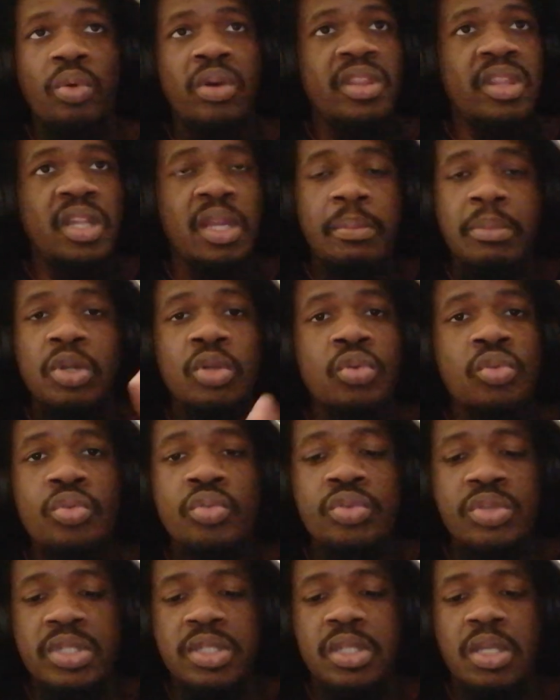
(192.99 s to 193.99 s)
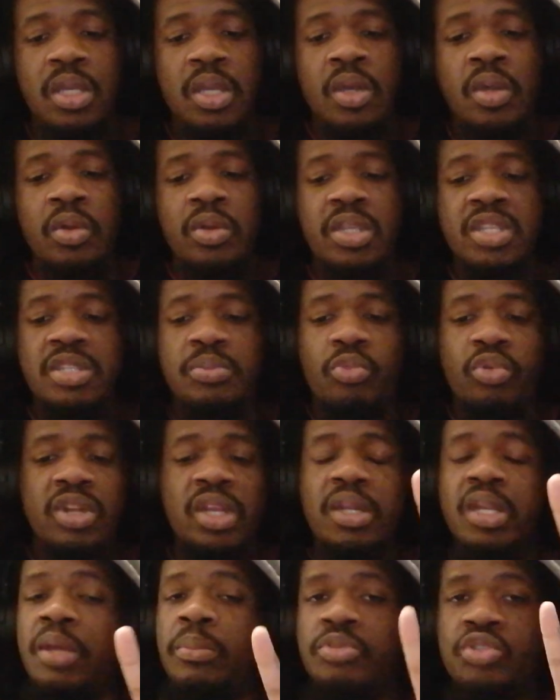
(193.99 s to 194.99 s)
Whether them lose, is
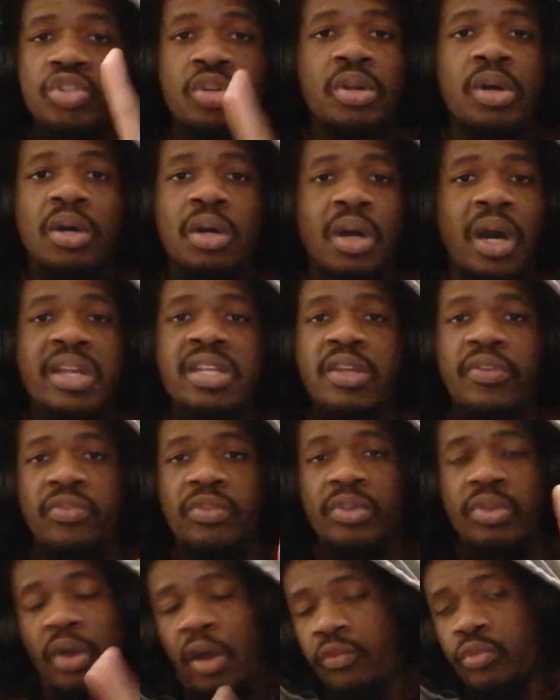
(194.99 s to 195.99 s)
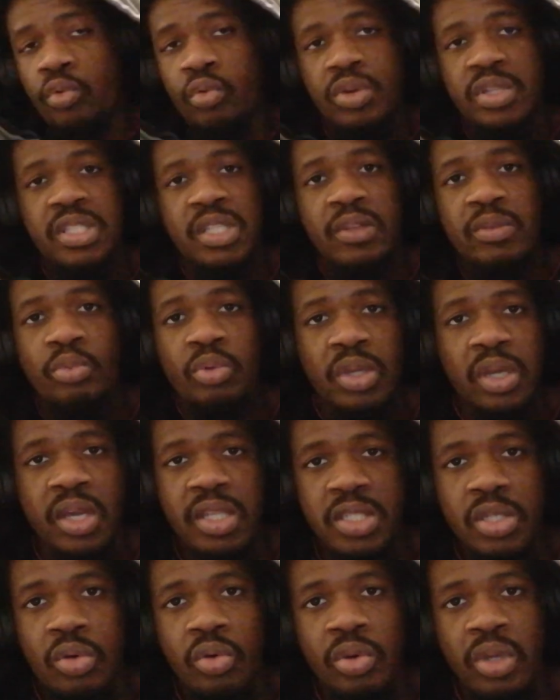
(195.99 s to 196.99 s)
whether them draw, and definitely, of course, they win
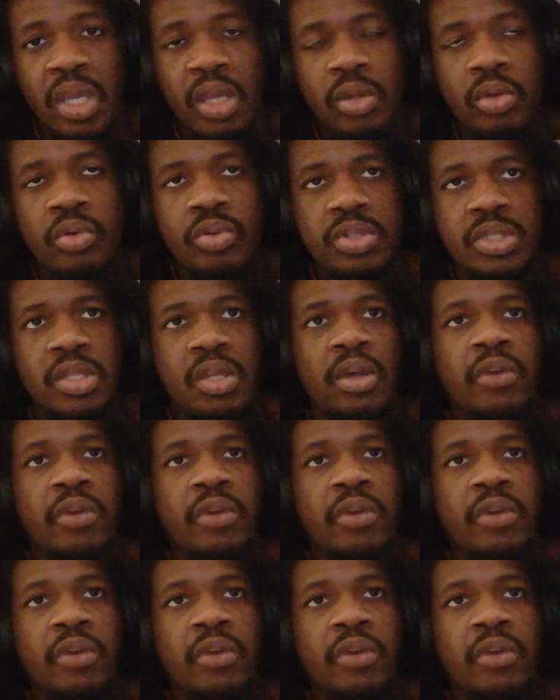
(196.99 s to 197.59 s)
because they go get goals.